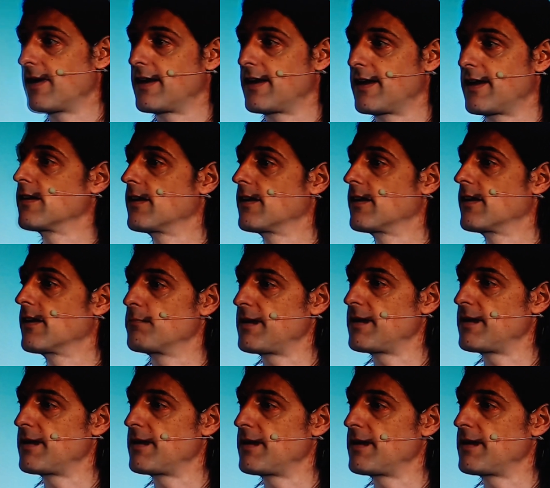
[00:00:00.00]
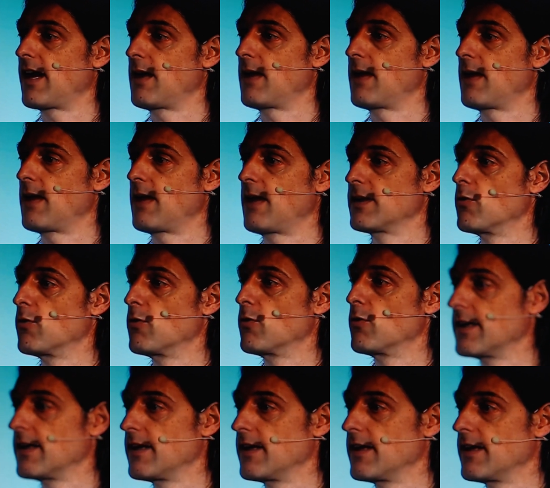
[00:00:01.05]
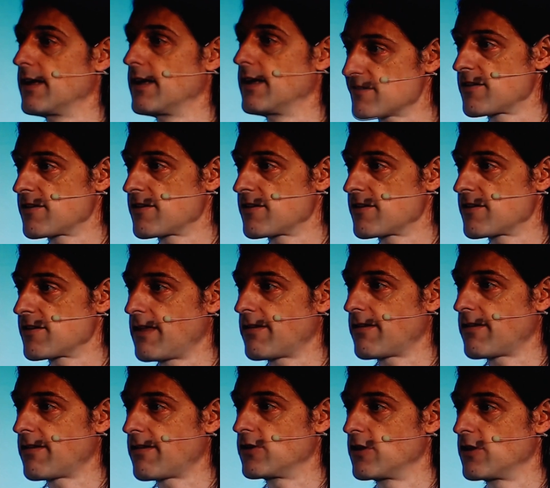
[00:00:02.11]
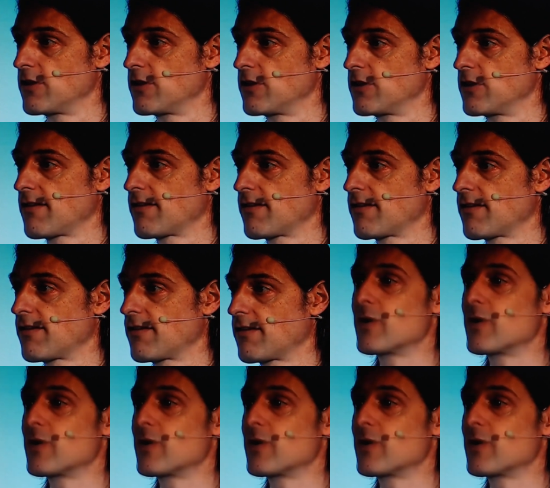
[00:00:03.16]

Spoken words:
and in peacetime, nobody even touches these technologies. We